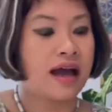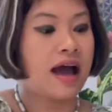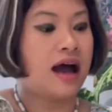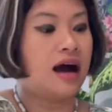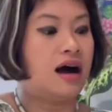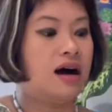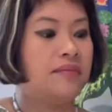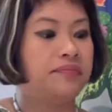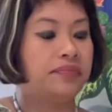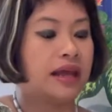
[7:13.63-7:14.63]

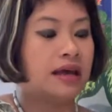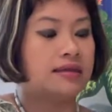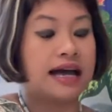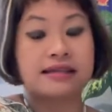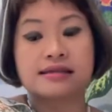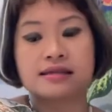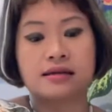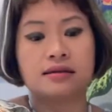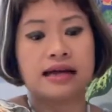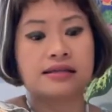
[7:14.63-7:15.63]

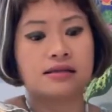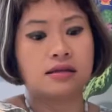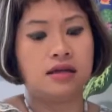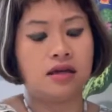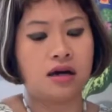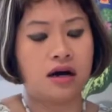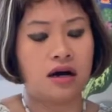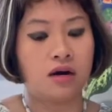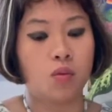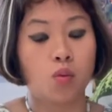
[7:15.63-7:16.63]
That's the
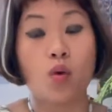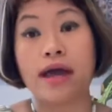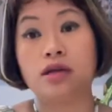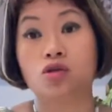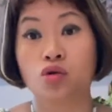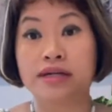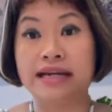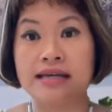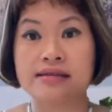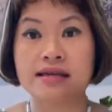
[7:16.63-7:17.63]
way to
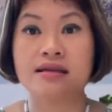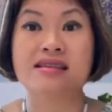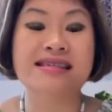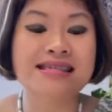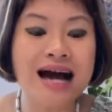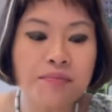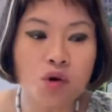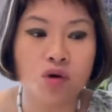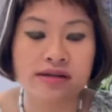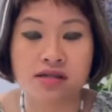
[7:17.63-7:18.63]
cleanse it.
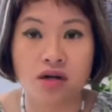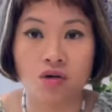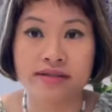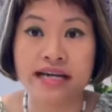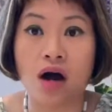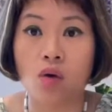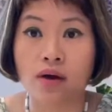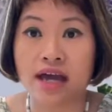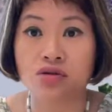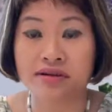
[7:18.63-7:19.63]
Some crystals are
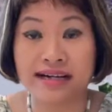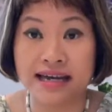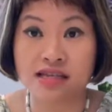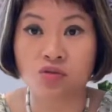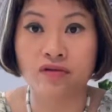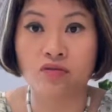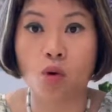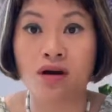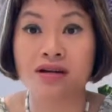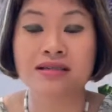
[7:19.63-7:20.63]
okay to cleanse with
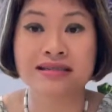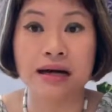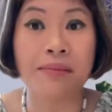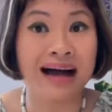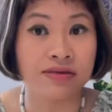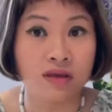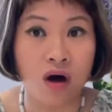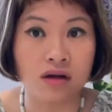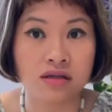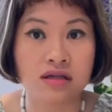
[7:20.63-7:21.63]
water, some are
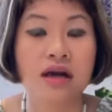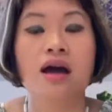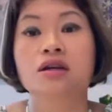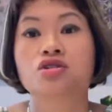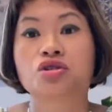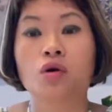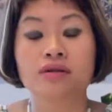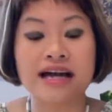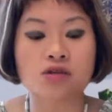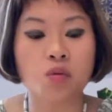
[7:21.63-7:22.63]
not. So
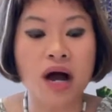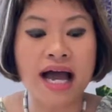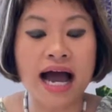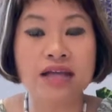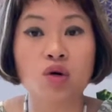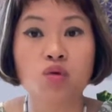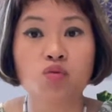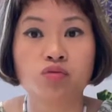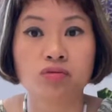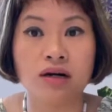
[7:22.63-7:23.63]
that's why I
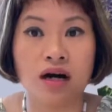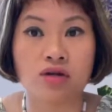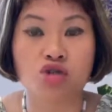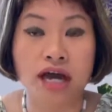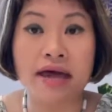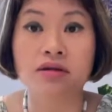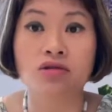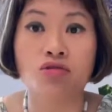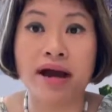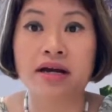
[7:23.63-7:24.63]
don't
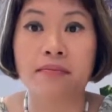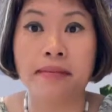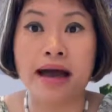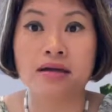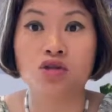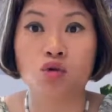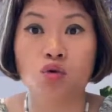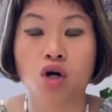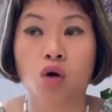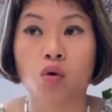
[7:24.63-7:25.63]
generally recommend
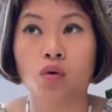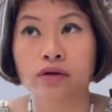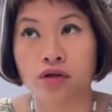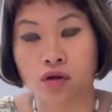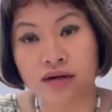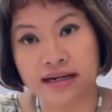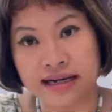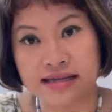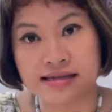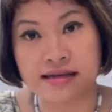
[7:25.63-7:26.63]
you go,
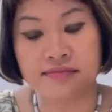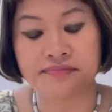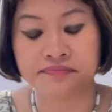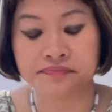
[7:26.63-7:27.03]
cleanse it